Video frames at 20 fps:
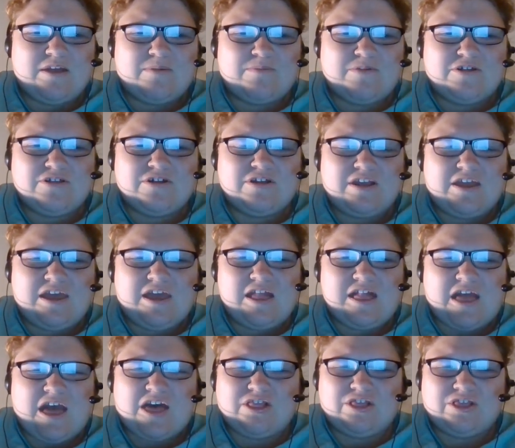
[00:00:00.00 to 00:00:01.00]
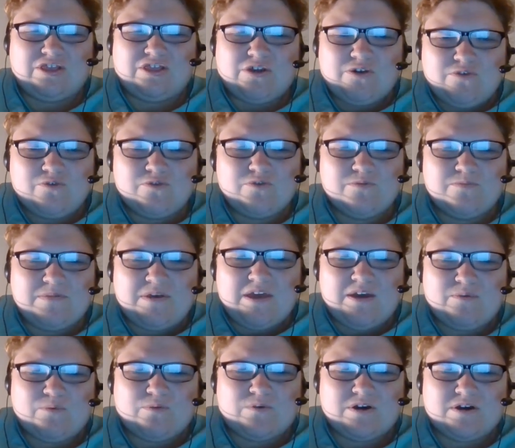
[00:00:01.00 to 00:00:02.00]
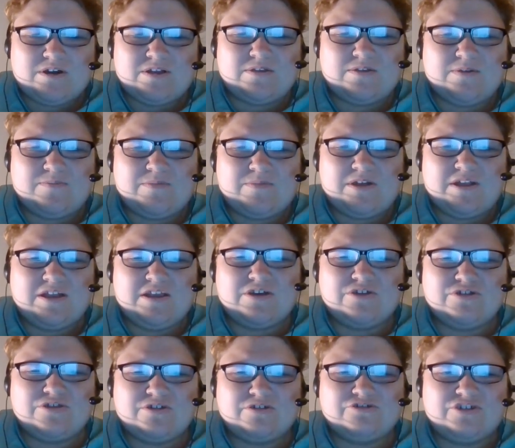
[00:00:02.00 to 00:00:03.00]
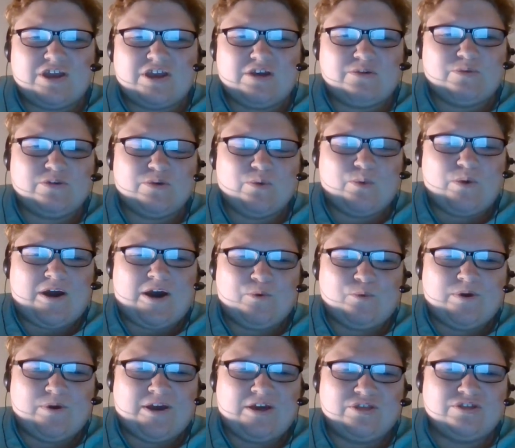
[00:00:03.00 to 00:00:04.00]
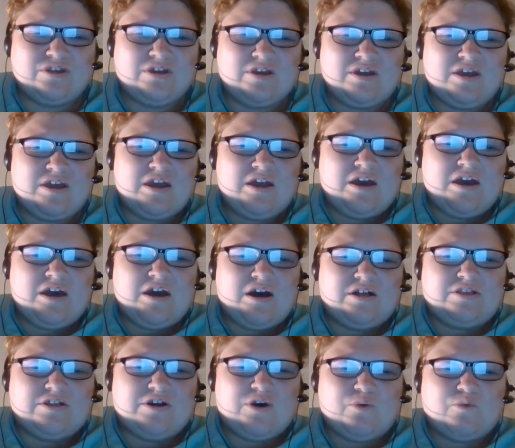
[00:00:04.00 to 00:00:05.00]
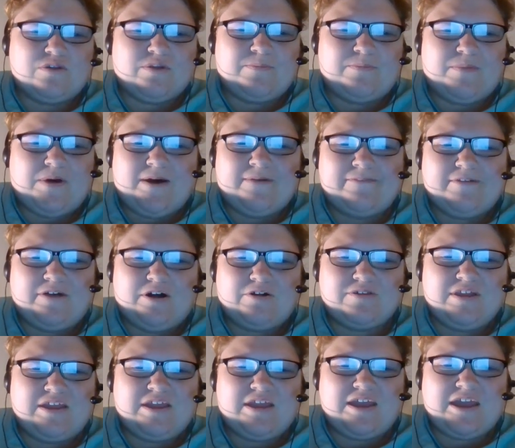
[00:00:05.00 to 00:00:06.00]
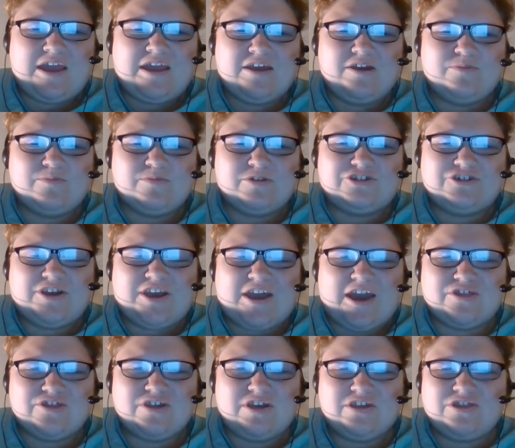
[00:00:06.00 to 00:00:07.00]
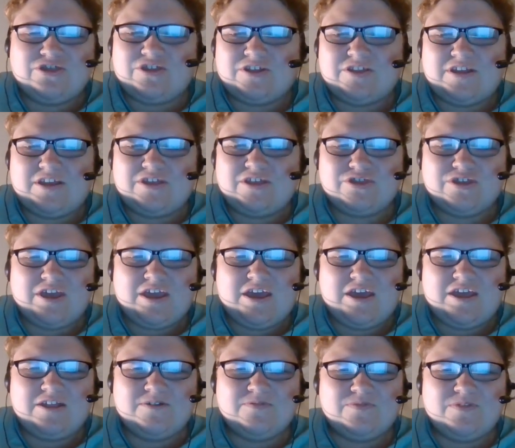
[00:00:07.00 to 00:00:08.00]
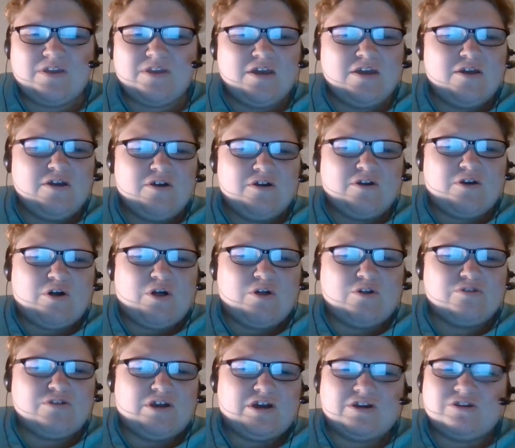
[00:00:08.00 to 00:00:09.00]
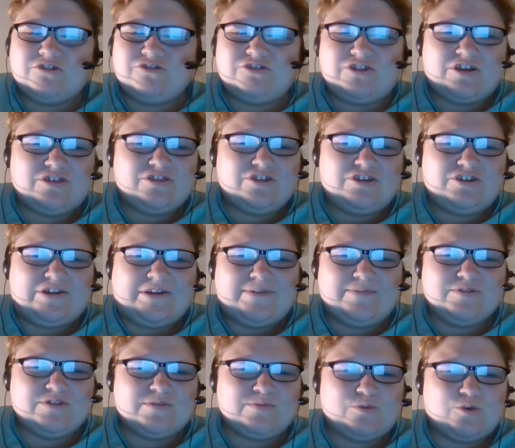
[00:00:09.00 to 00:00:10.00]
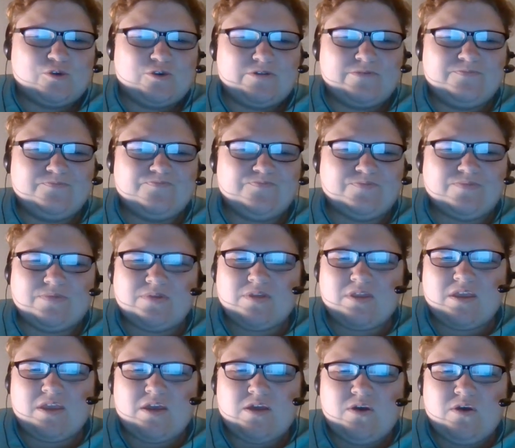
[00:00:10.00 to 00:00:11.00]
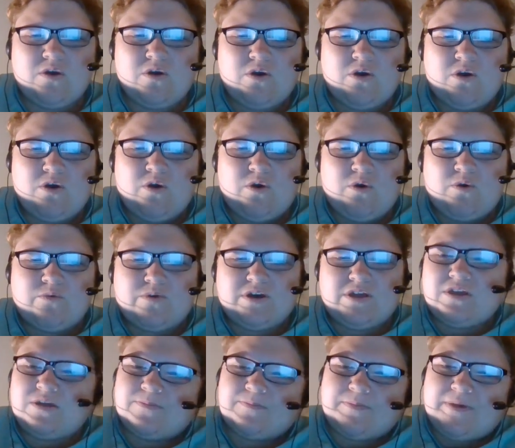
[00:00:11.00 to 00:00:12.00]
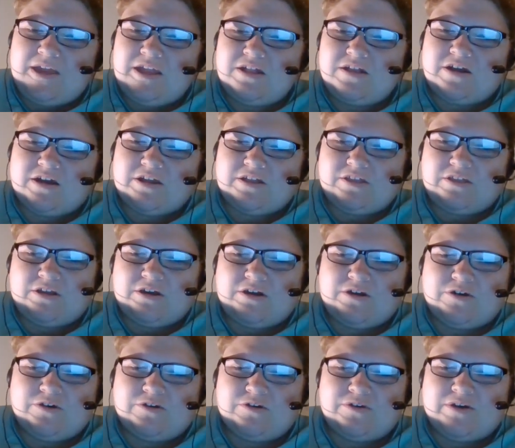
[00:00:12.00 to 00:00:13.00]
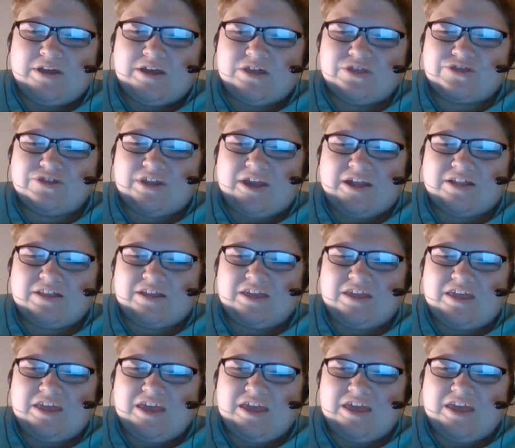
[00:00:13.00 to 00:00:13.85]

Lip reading: Billy the Kid had long been one of the many associated with the Wild West, along with the Bob Dalton Gang, Butch Cassidy, Sundance Kid, Cole Younger, Jesse James, and more. What you may not know is that